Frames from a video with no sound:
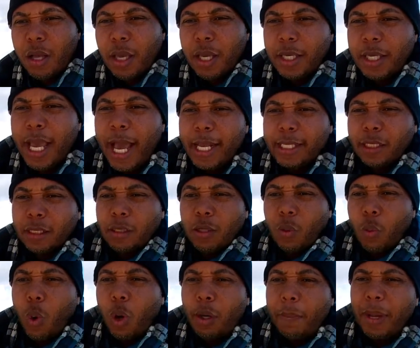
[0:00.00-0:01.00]
yes,
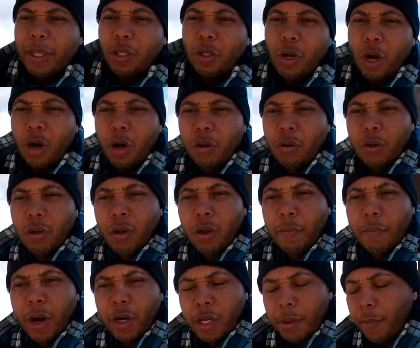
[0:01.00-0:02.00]
water methanol,
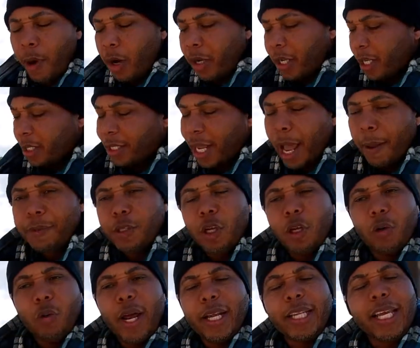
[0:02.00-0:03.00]
Mark and Mark is absolutely
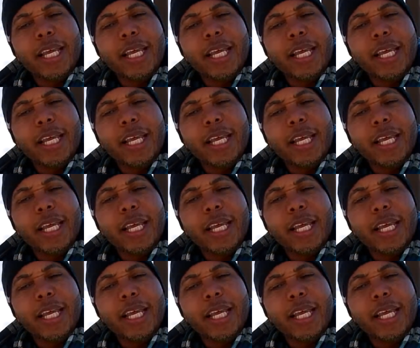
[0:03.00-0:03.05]
correct.